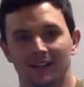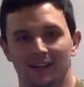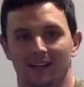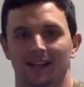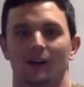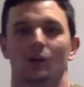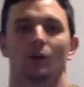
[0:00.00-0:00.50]

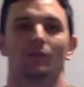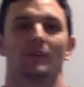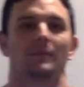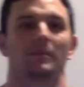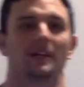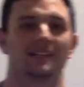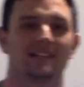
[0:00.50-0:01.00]
Yeah, I don't know if
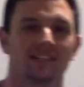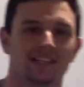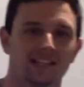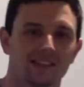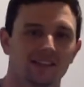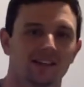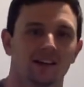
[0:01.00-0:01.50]
anybody's
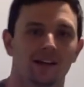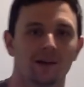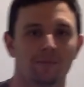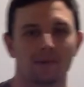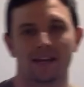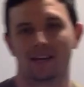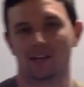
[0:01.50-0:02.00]
seen the
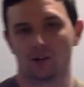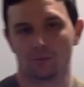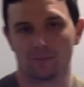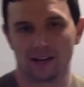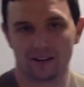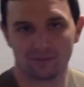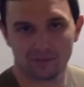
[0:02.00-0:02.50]
Making Your
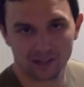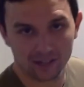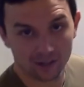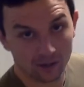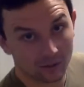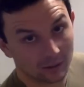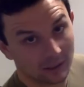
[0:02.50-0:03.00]
Bed
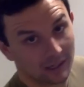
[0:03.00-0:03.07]
video